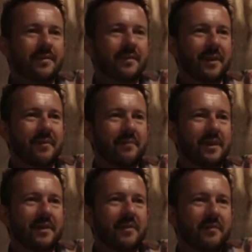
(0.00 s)
right?
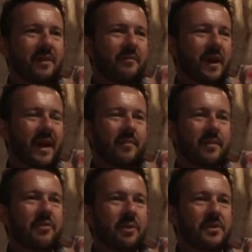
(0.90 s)
If I had
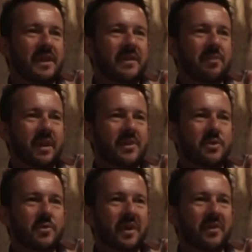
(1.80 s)
been 13 playing
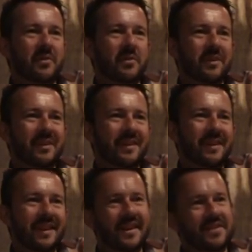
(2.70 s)
Tomb Raider 1,
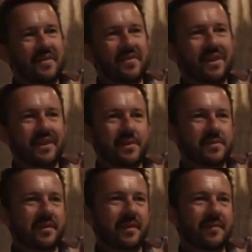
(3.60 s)
it's 15 years
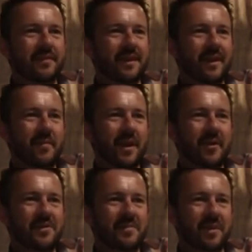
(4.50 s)
ago. I'm now
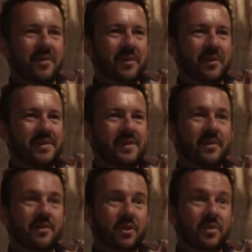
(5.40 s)
into my 30s, and
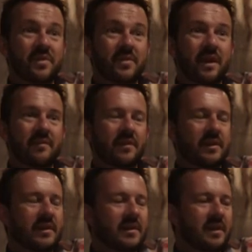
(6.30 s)
although we still have a
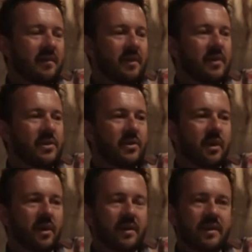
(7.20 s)
very young
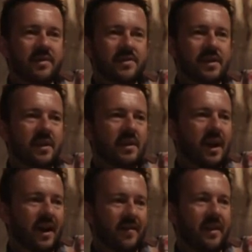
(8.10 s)
audience,
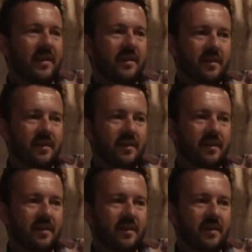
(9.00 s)
I think